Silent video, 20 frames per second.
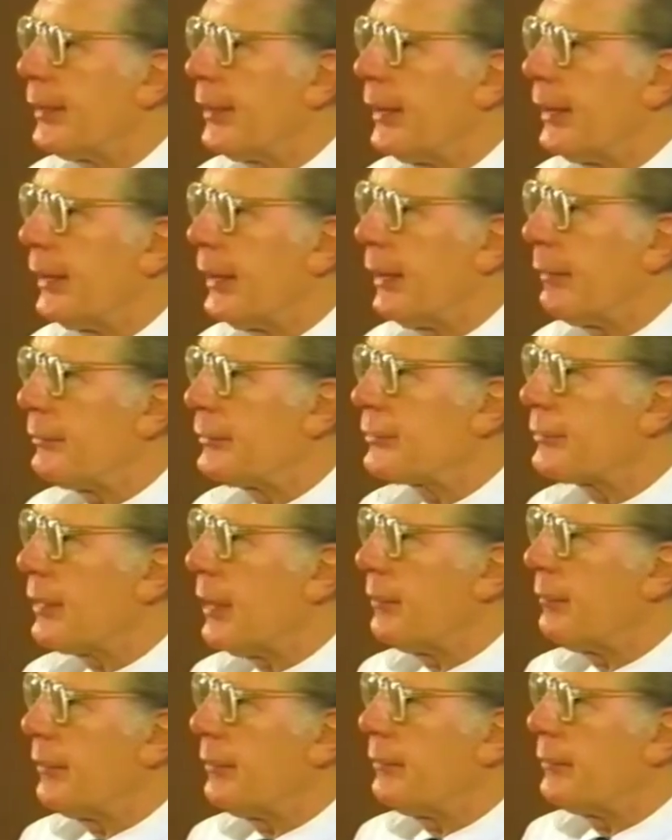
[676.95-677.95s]
And I was
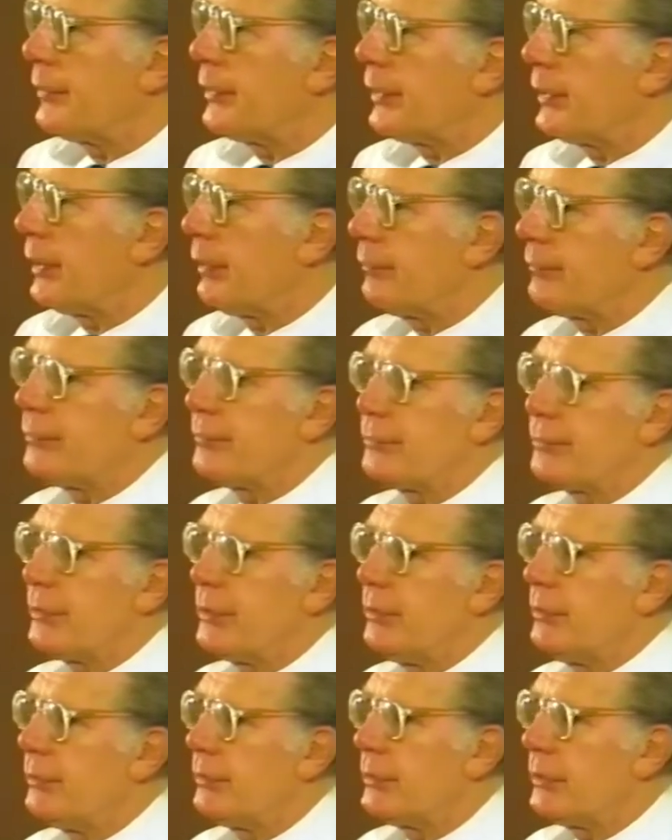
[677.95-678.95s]
traveling with an
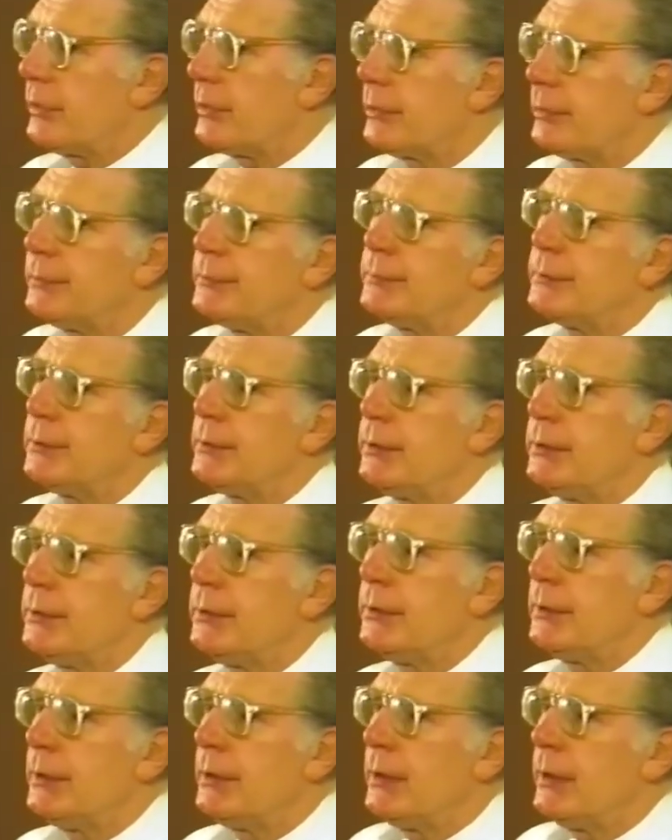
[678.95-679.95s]
infantry unit
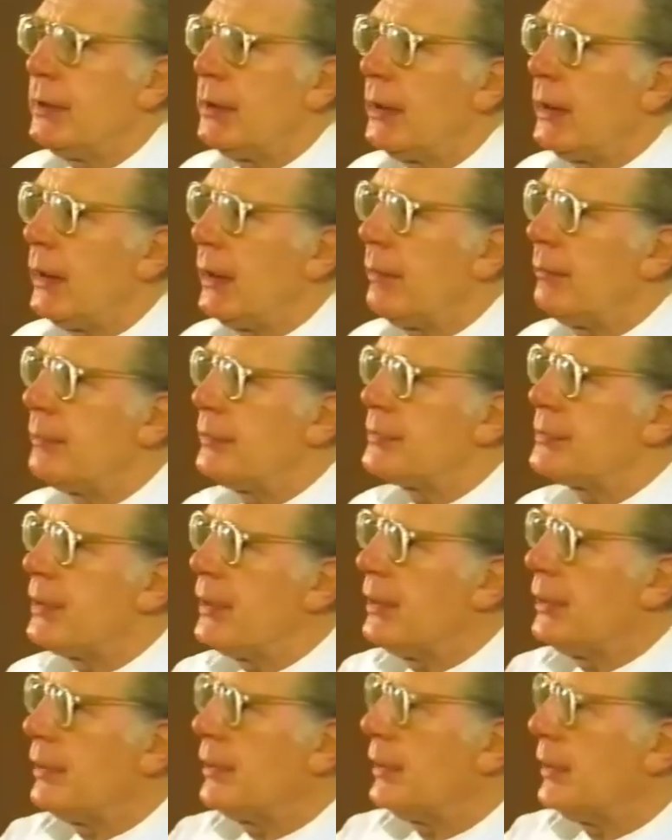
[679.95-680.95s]
and was
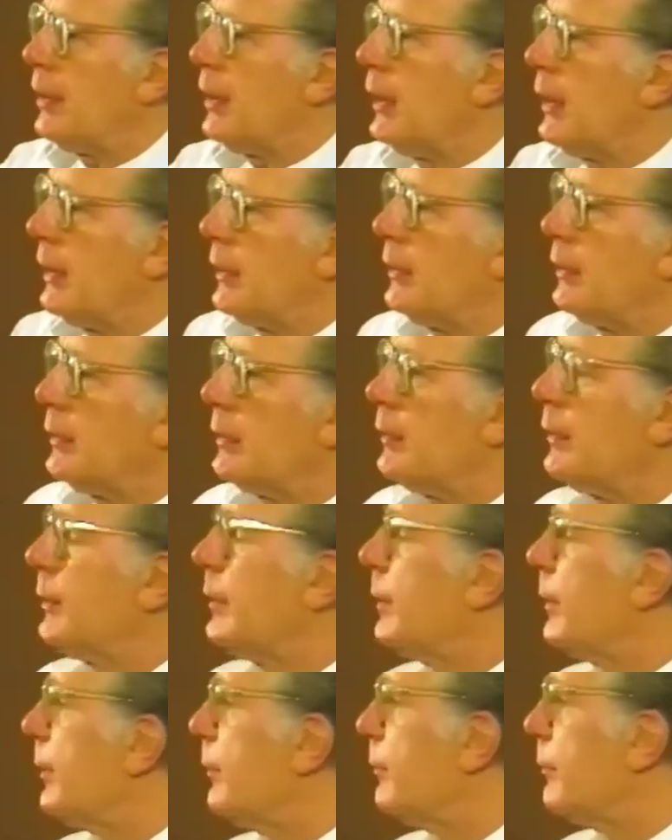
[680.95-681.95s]
into the island,
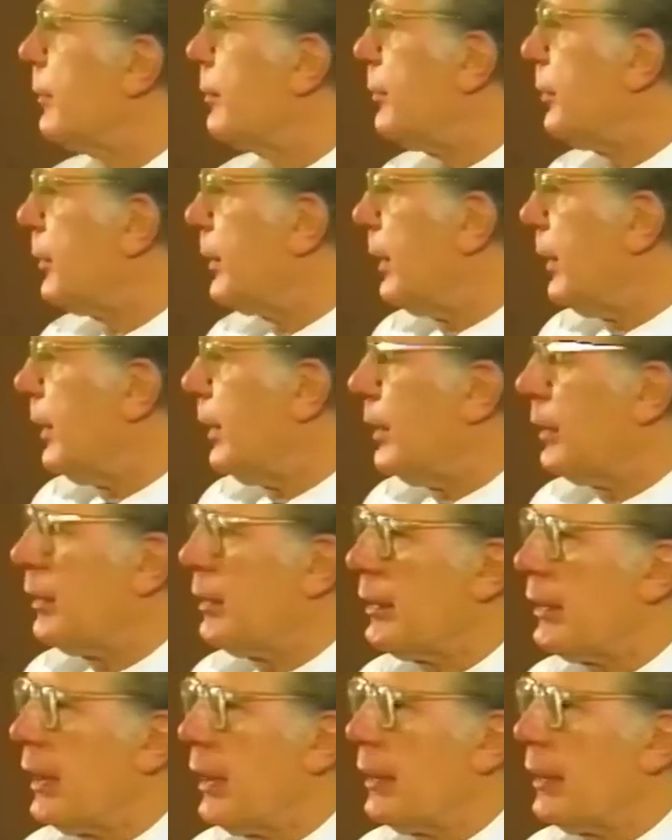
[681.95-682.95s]
reporting into